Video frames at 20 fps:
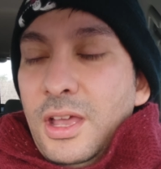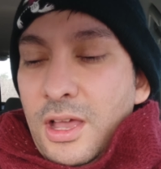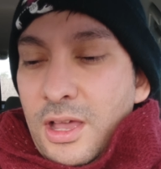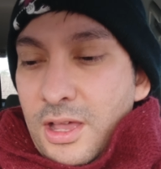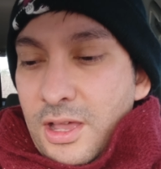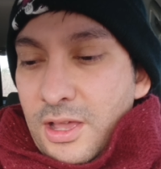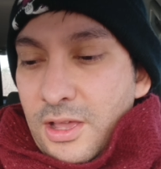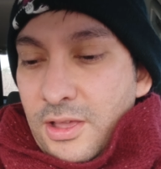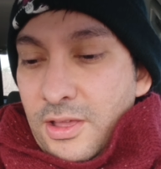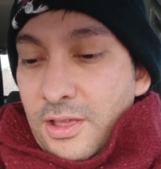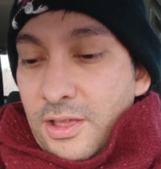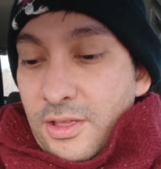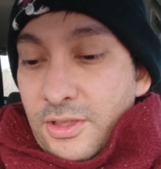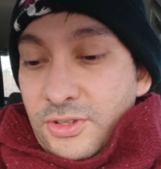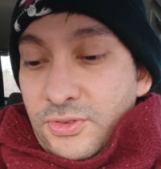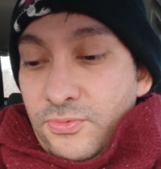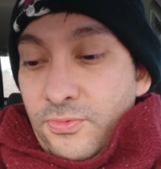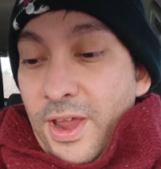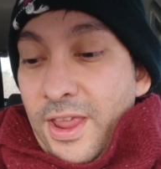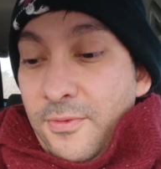Uh, that's
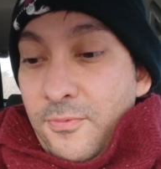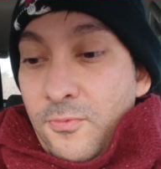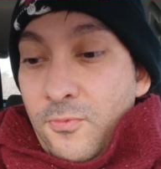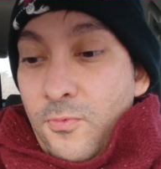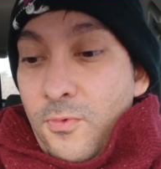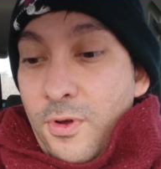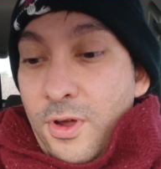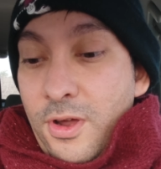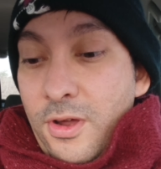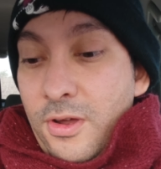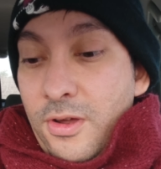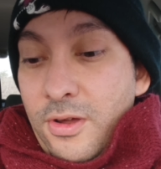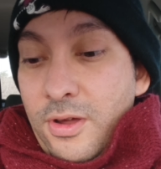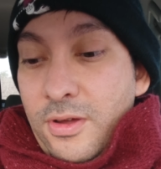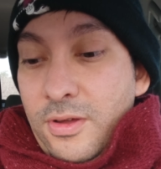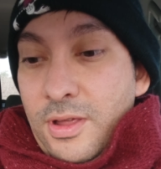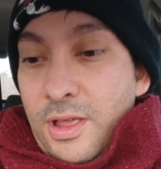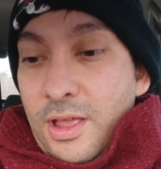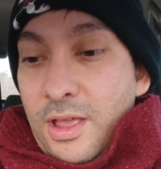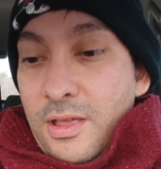was right where
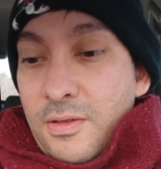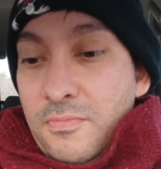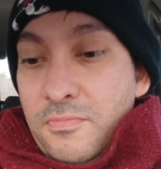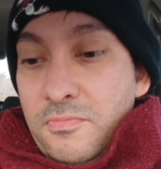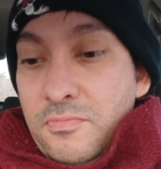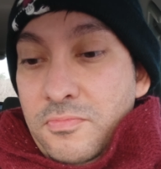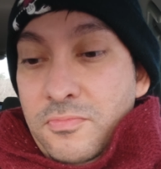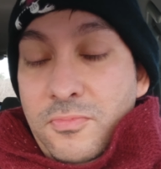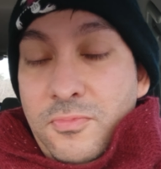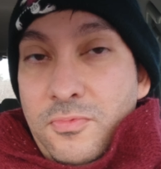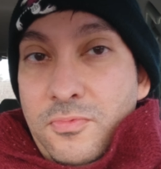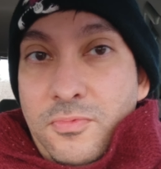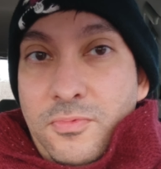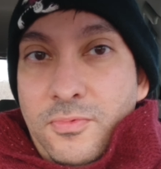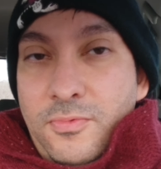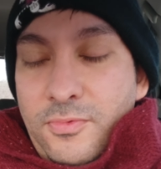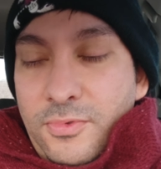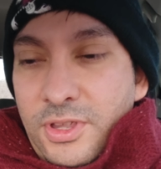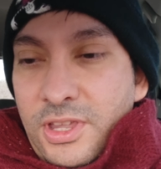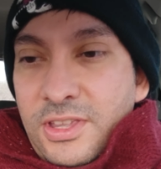
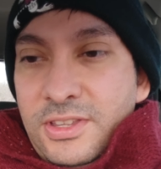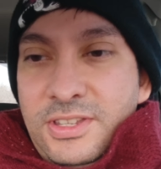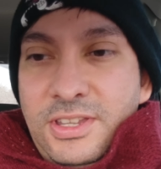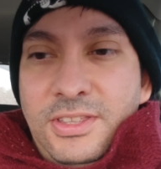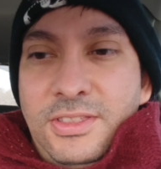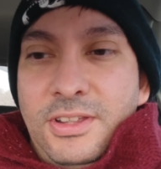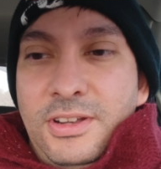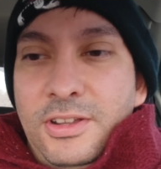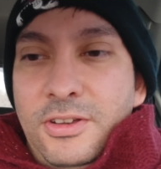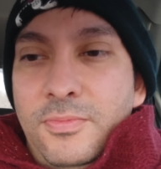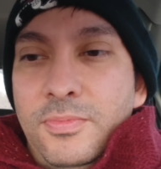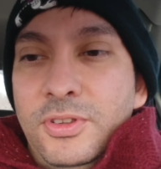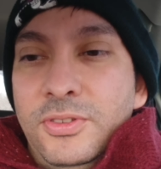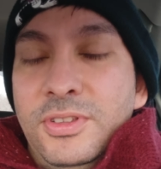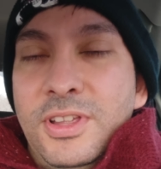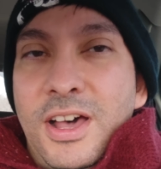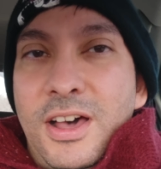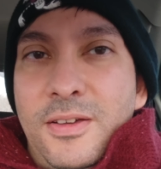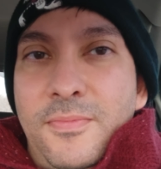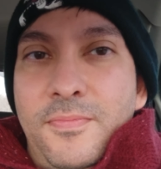we can see the little blue
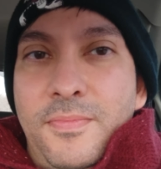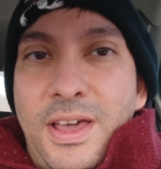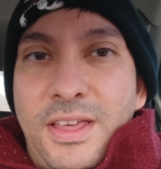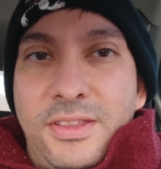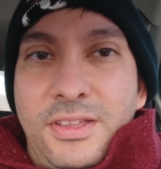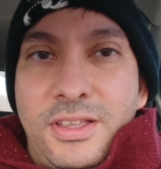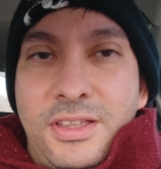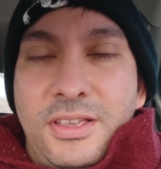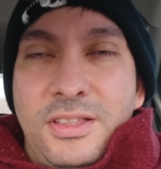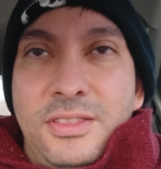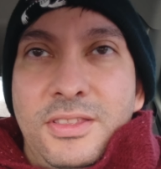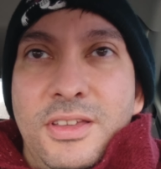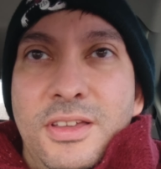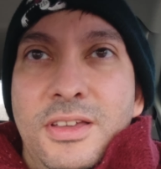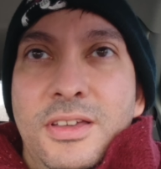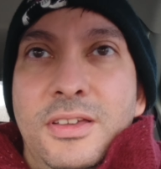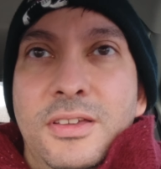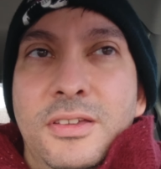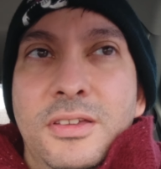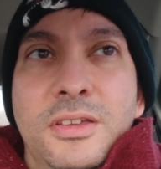dot by the
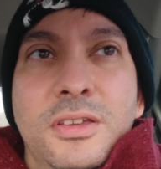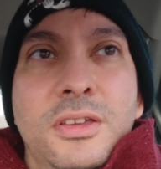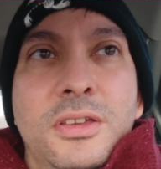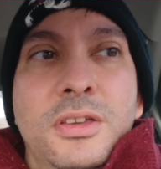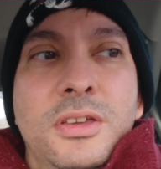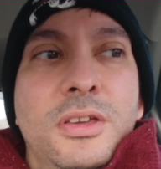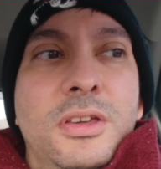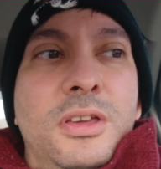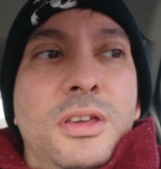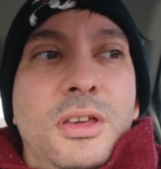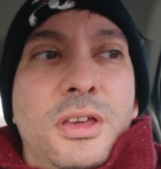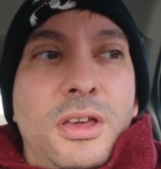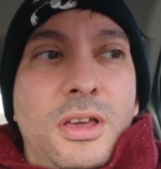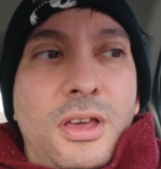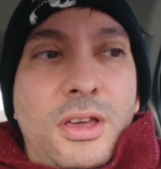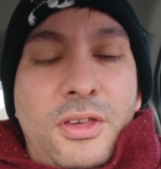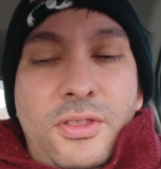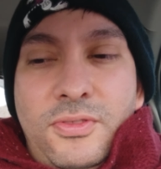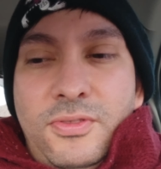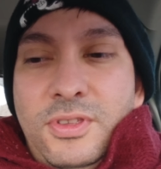the
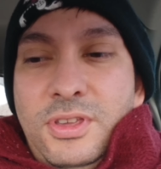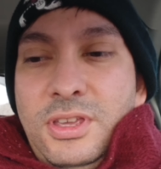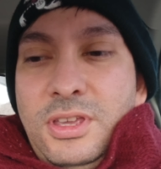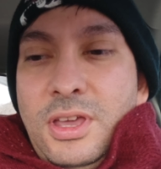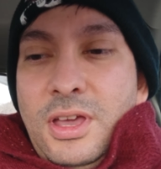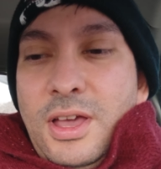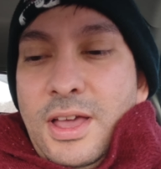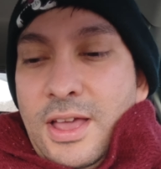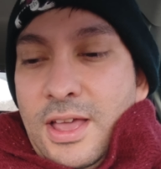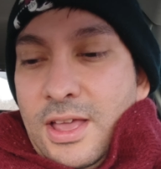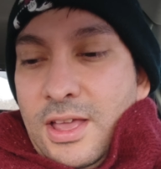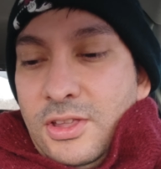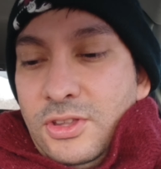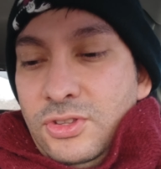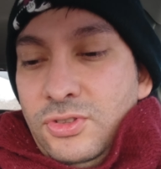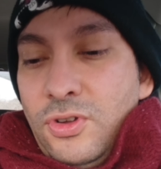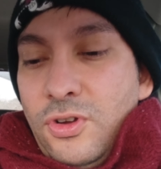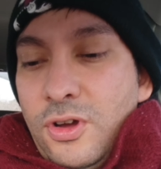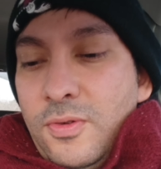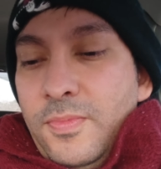the uh,
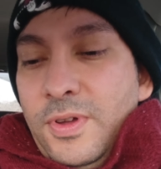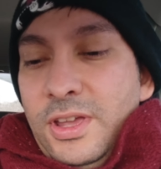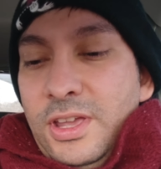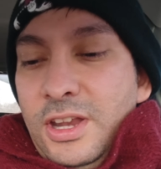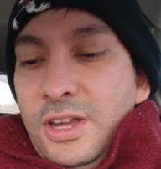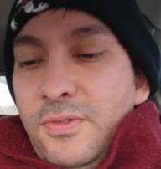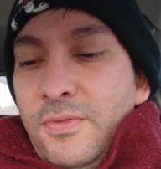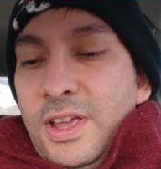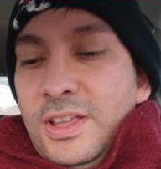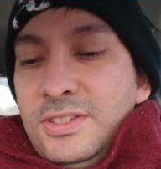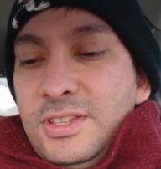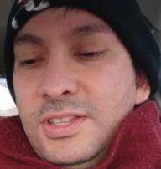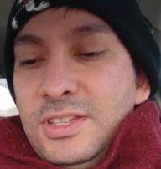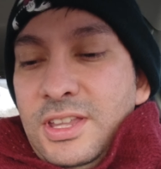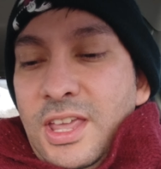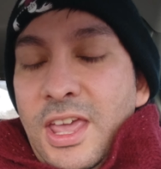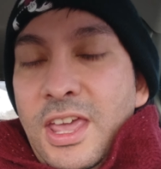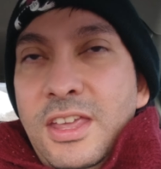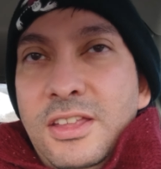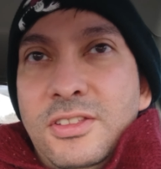store. But anyways, it's
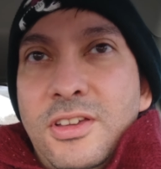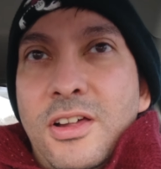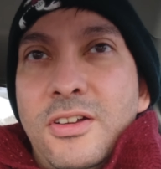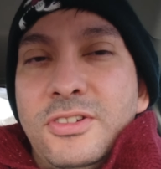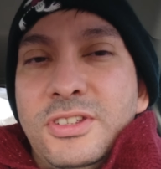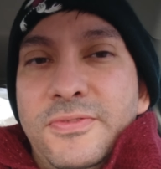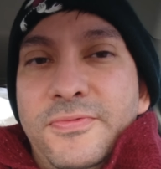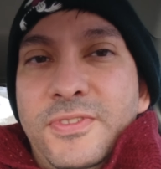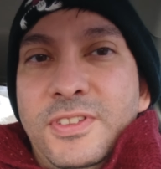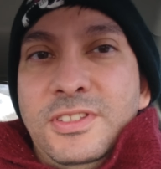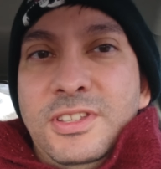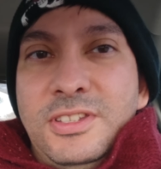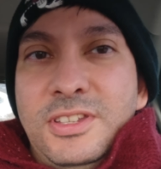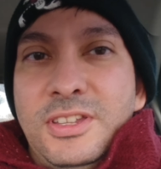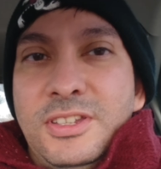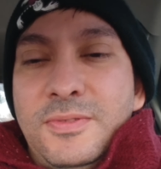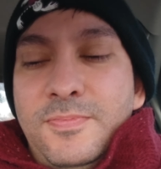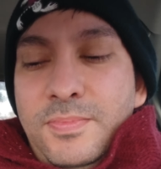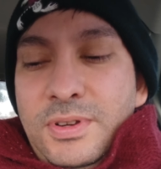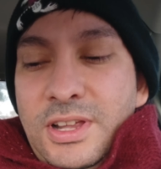
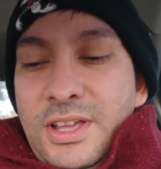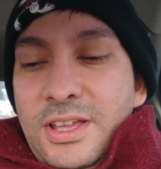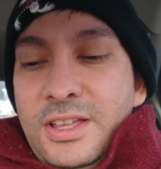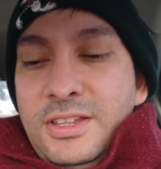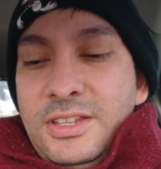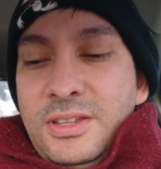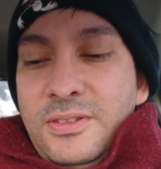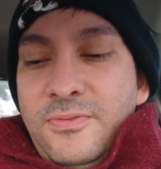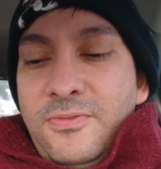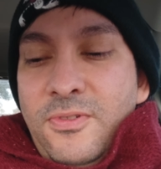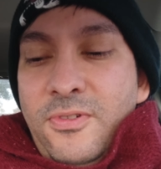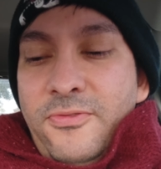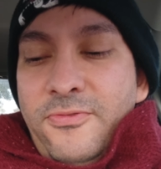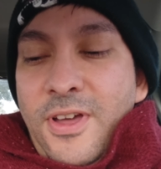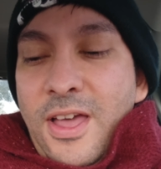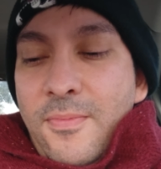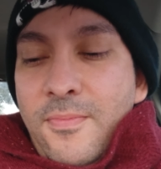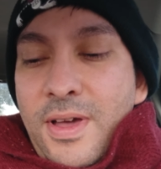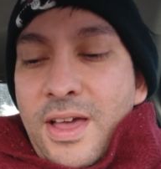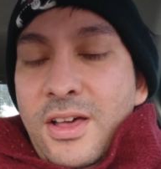$8.50 plus for
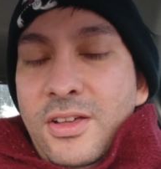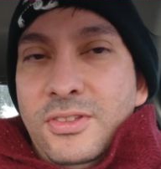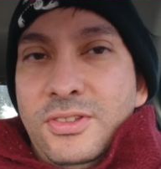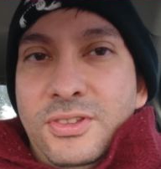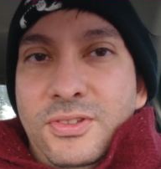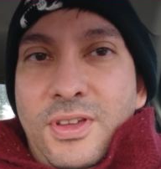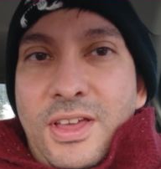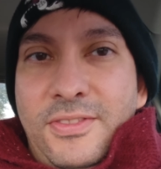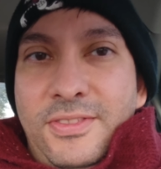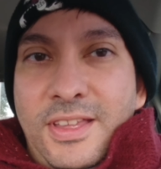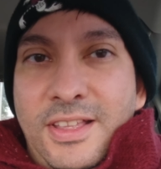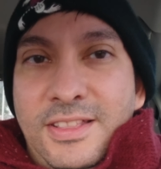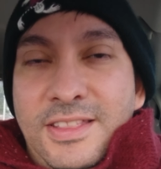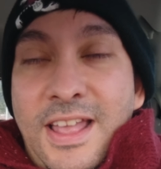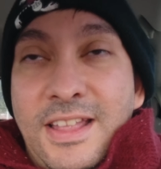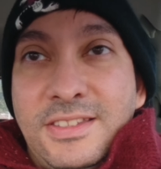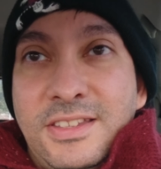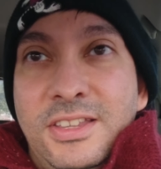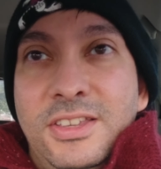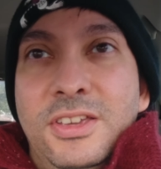five miles. So I think
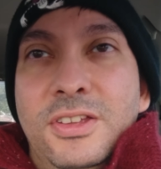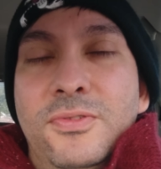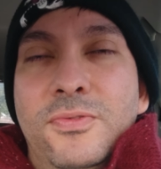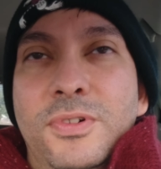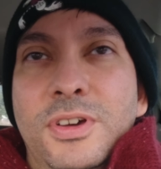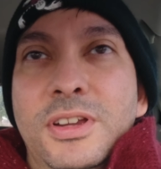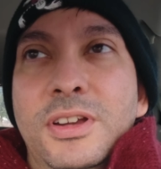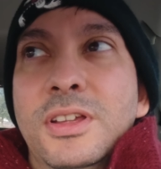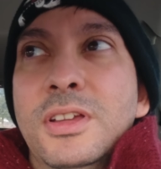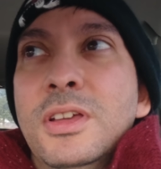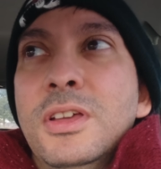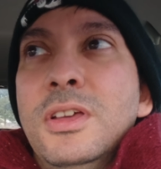that's a good one.